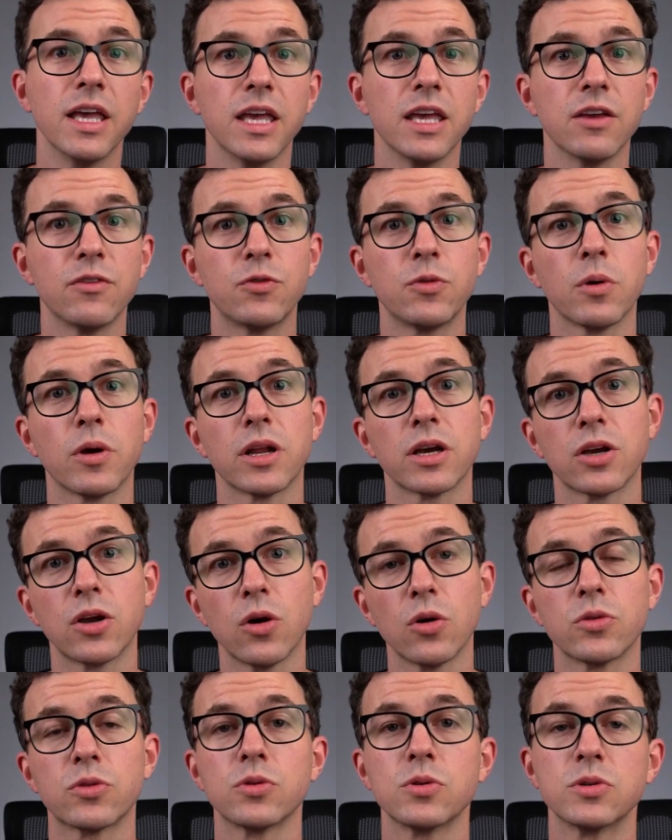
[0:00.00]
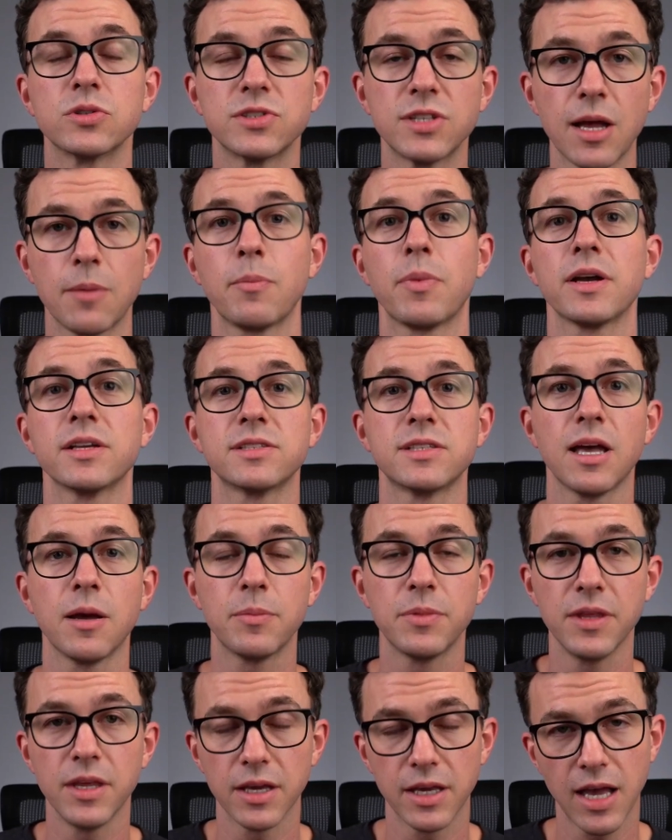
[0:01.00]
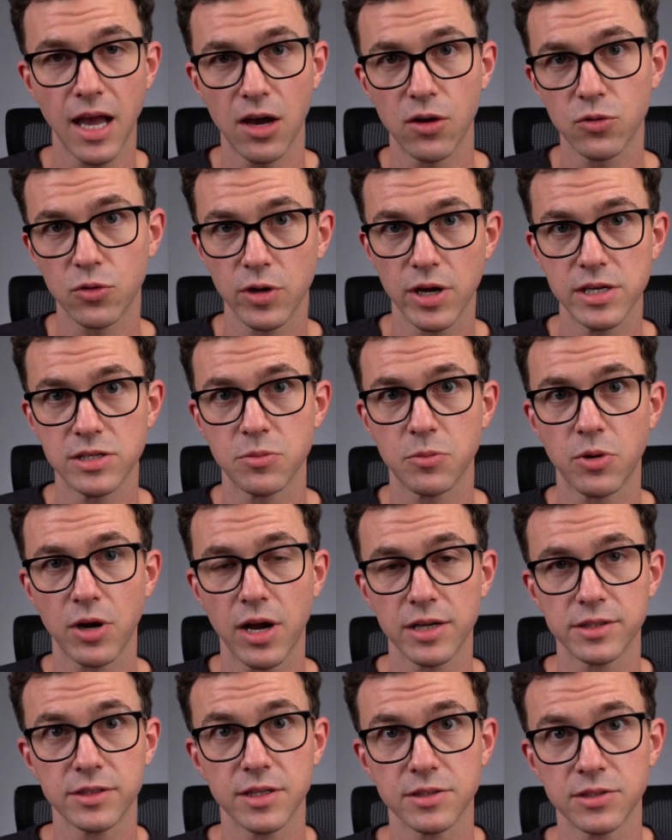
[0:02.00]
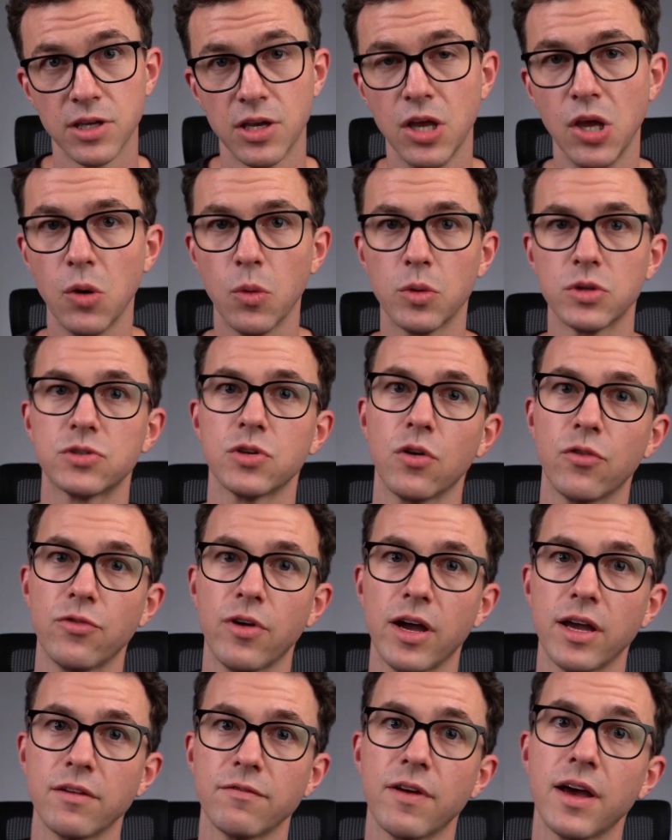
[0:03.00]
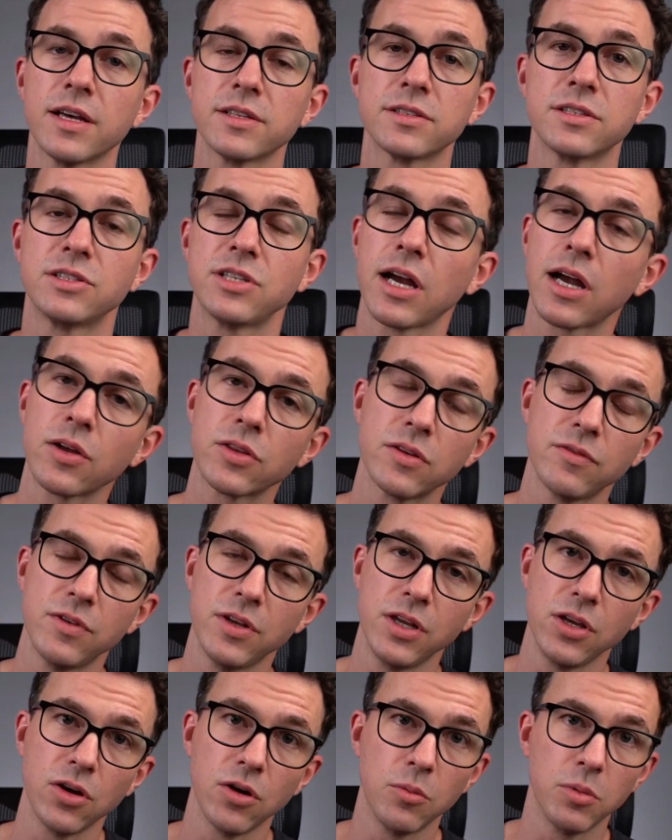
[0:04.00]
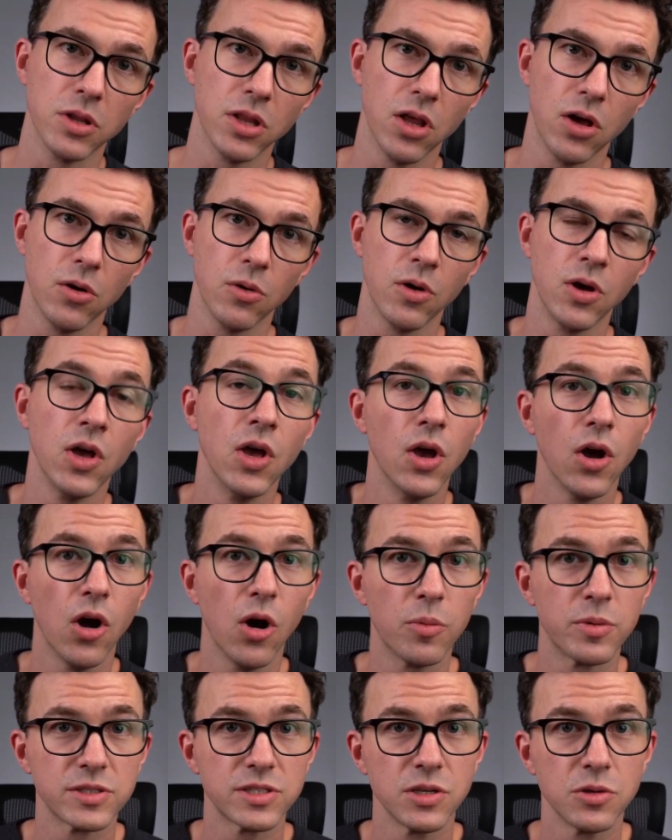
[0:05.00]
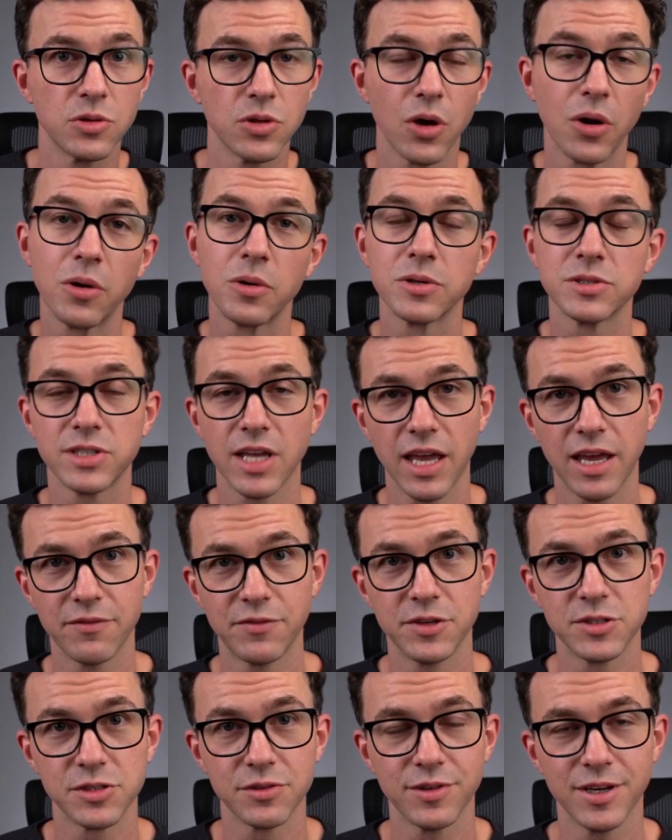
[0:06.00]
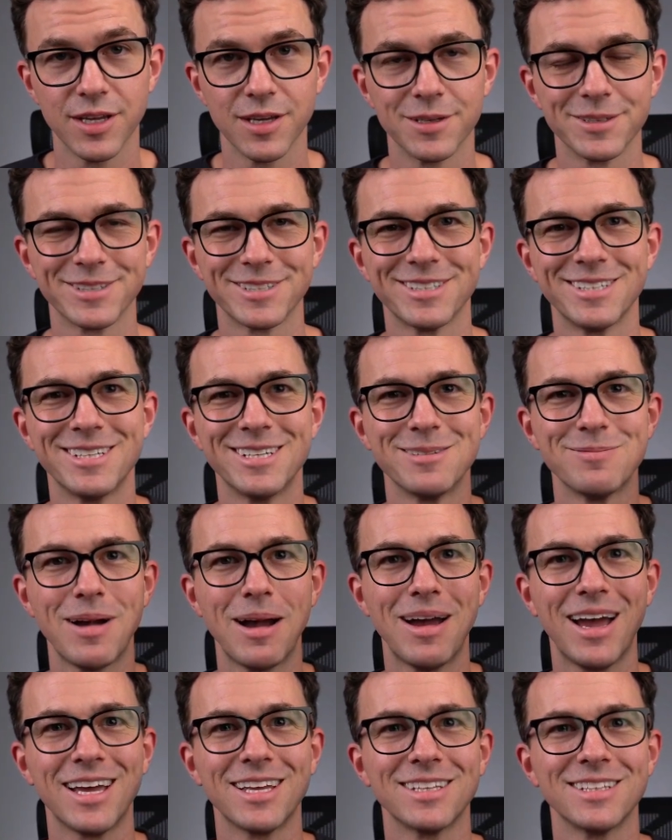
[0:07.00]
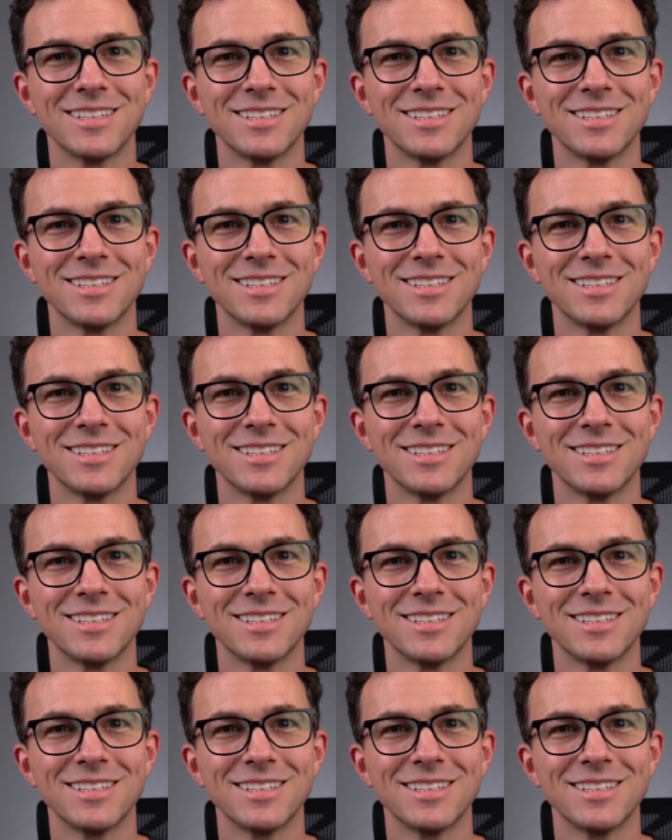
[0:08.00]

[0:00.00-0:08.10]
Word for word: If you want to go through step by step the account creation process with SoFi Invest, check out the video below. Hope to see you in those and future videos. Bye.